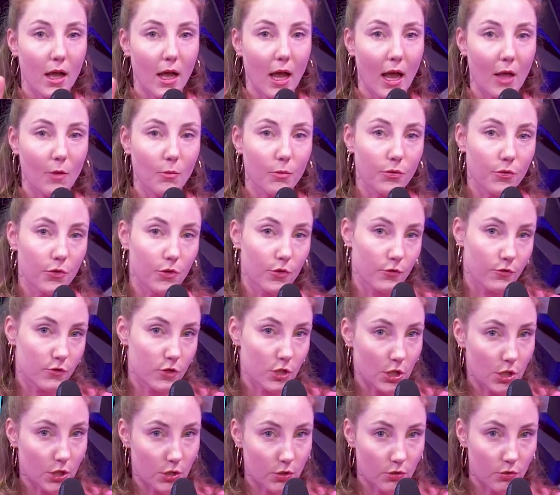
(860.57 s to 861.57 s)
I'll prove
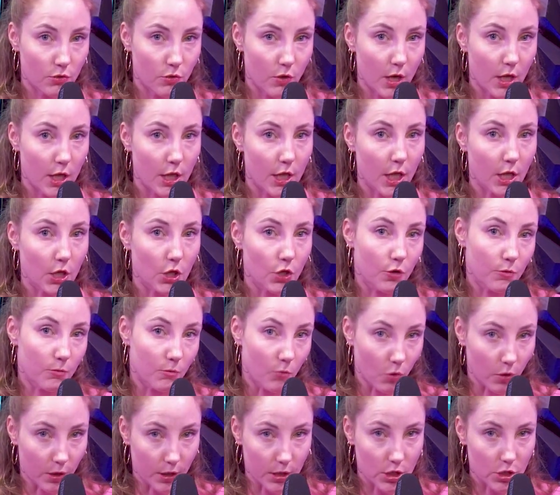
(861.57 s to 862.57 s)
to you that you're
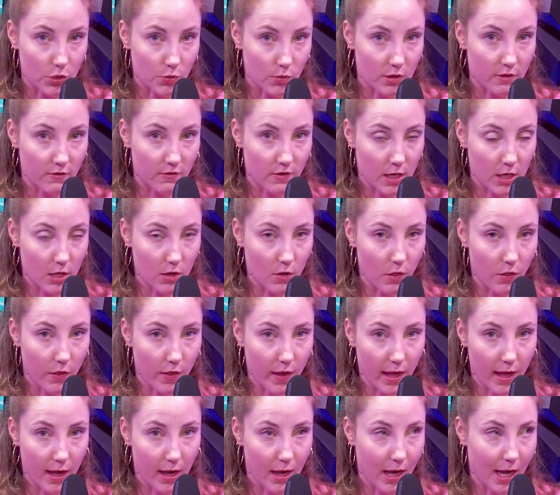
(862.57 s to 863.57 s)
more intuitive than you
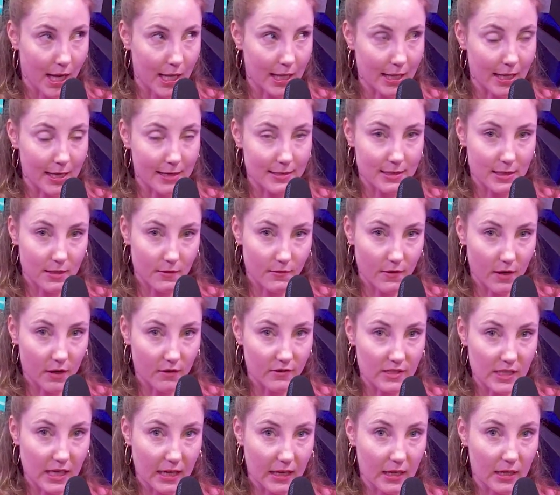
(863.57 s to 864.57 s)
think in less than 5
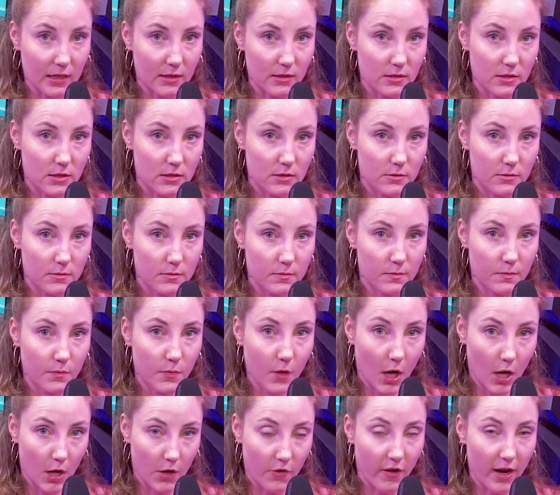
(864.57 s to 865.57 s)
seconds.
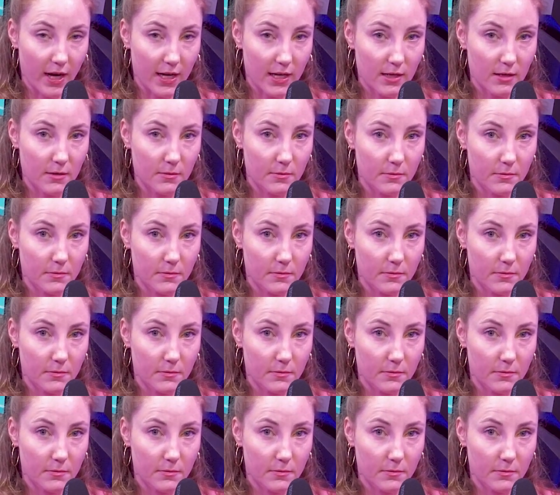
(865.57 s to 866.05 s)
Are you ready?